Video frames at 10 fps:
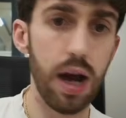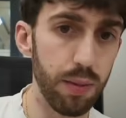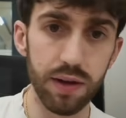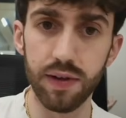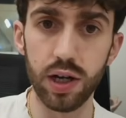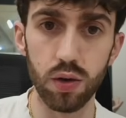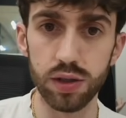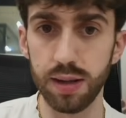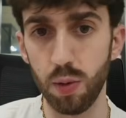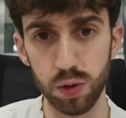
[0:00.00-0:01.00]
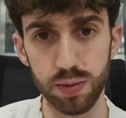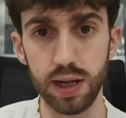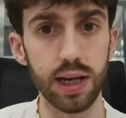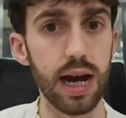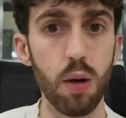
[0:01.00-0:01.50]
how many videos they post per
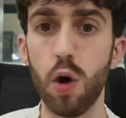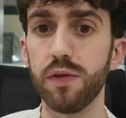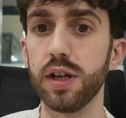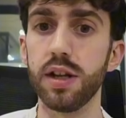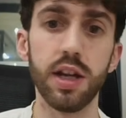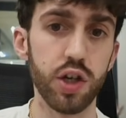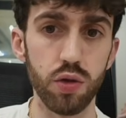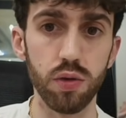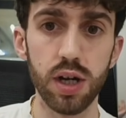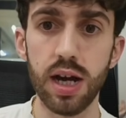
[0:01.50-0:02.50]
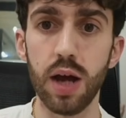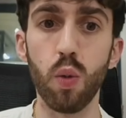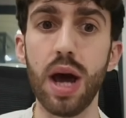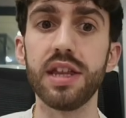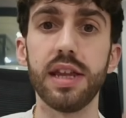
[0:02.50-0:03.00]
day, how often do they shoot,
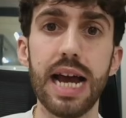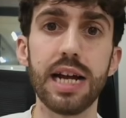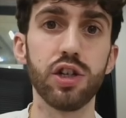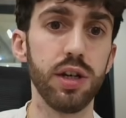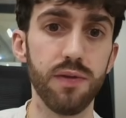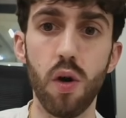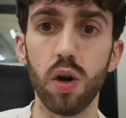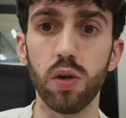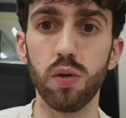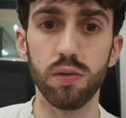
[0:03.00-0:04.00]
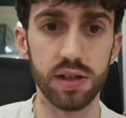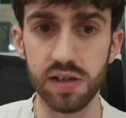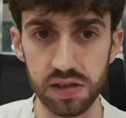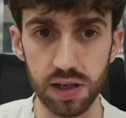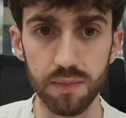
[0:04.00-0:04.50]
and whether they actually follow the
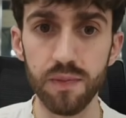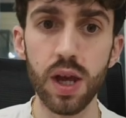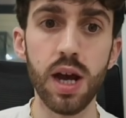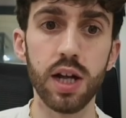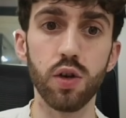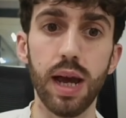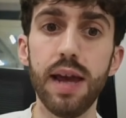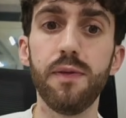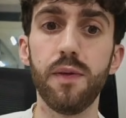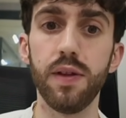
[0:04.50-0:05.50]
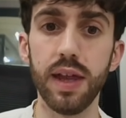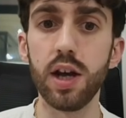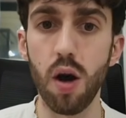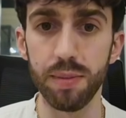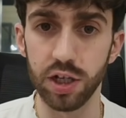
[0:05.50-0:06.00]
system. And so if
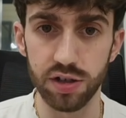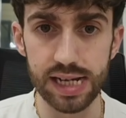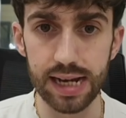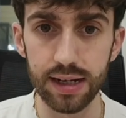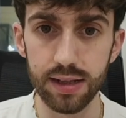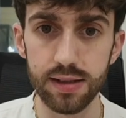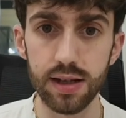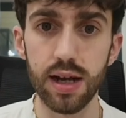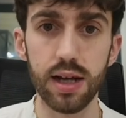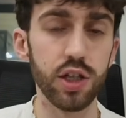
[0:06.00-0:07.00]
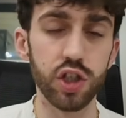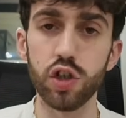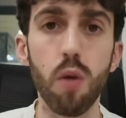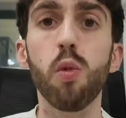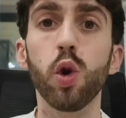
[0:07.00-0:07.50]
they can't meet your standards,
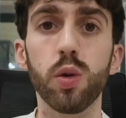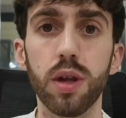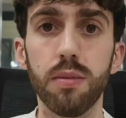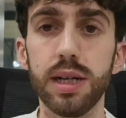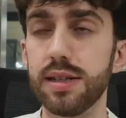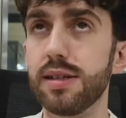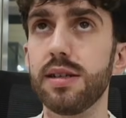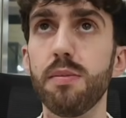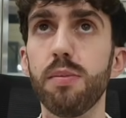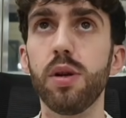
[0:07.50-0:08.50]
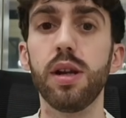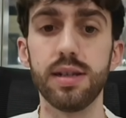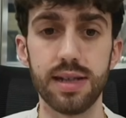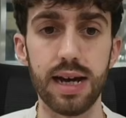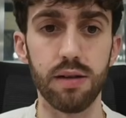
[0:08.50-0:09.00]
just don't work with them. It's as
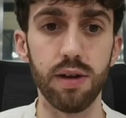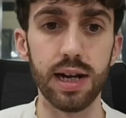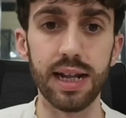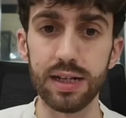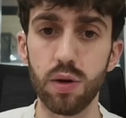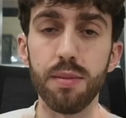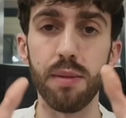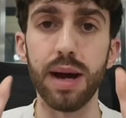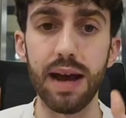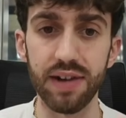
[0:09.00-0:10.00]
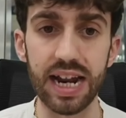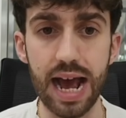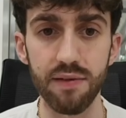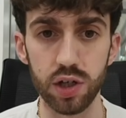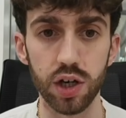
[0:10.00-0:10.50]
simple as that, right? And that's what I mean by having an
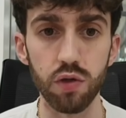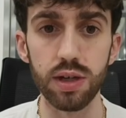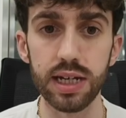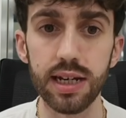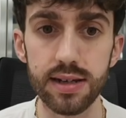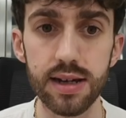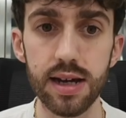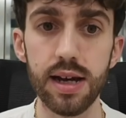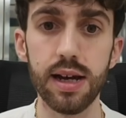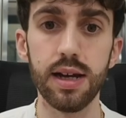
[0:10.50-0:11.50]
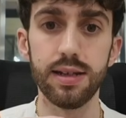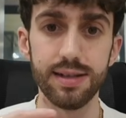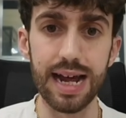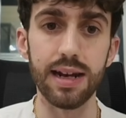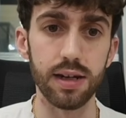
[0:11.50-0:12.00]
avatar. You need
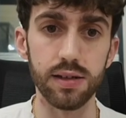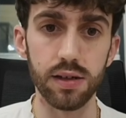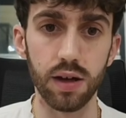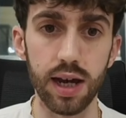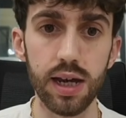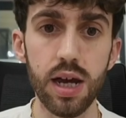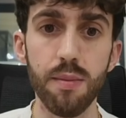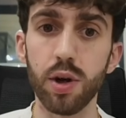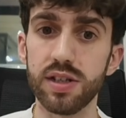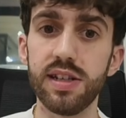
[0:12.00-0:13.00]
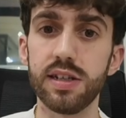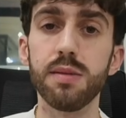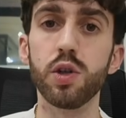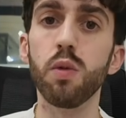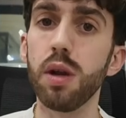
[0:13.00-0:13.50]
standards, okay? Because
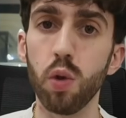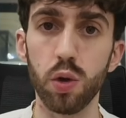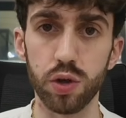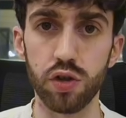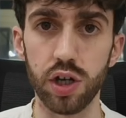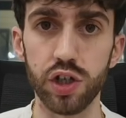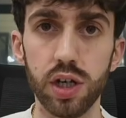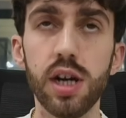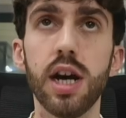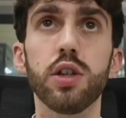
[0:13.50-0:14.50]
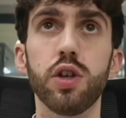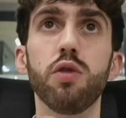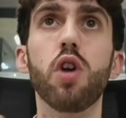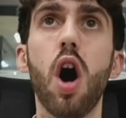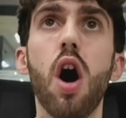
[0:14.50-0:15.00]
systems only work with structure. And so
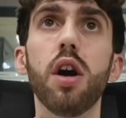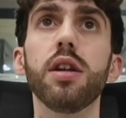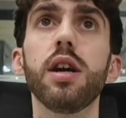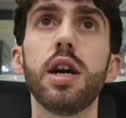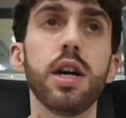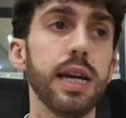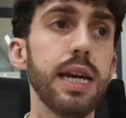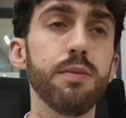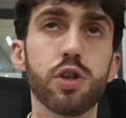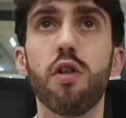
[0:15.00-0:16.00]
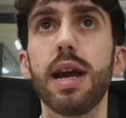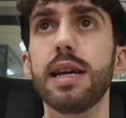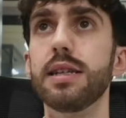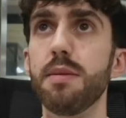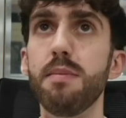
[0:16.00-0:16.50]
you can't keep
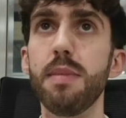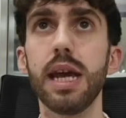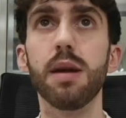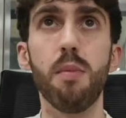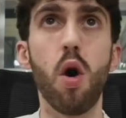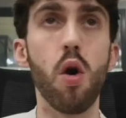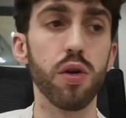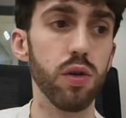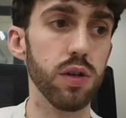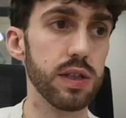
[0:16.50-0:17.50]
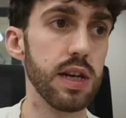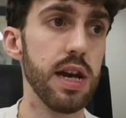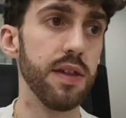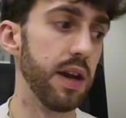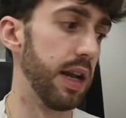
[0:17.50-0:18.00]
trying to make
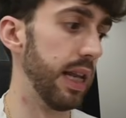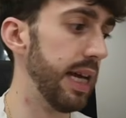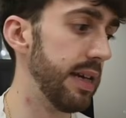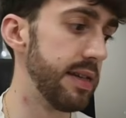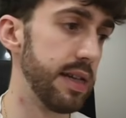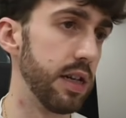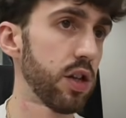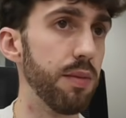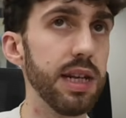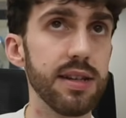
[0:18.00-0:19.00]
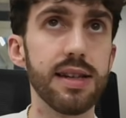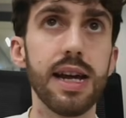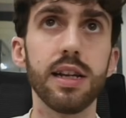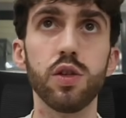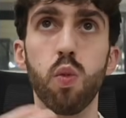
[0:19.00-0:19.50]
models that are lazy, that don't meet your
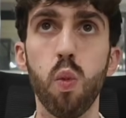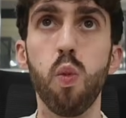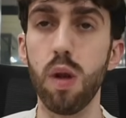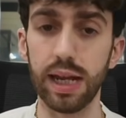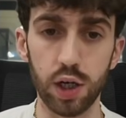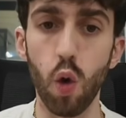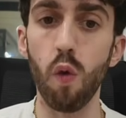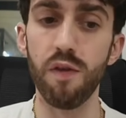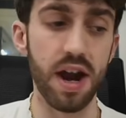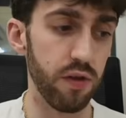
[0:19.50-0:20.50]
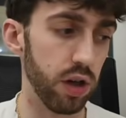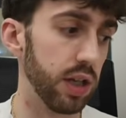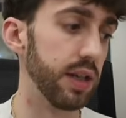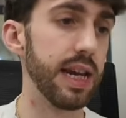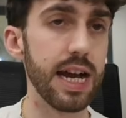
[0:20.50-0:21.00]
standards, like go
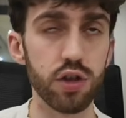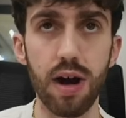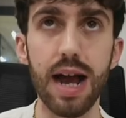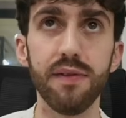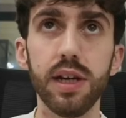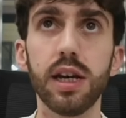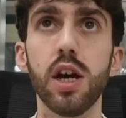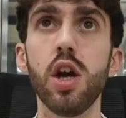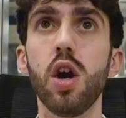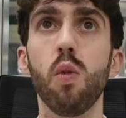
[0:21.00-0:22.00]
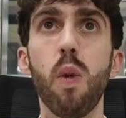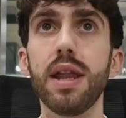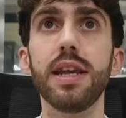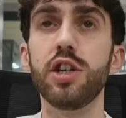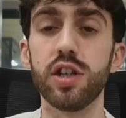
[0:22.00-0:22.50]
viral and get traffic,
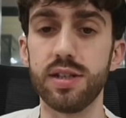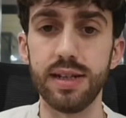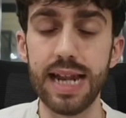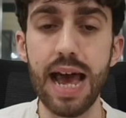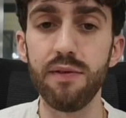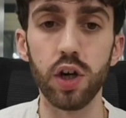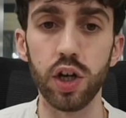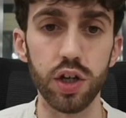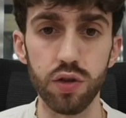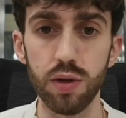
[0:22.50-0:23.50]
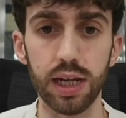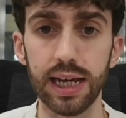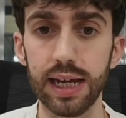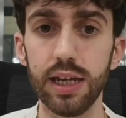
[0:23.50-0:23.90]
when they're just never gonna do it.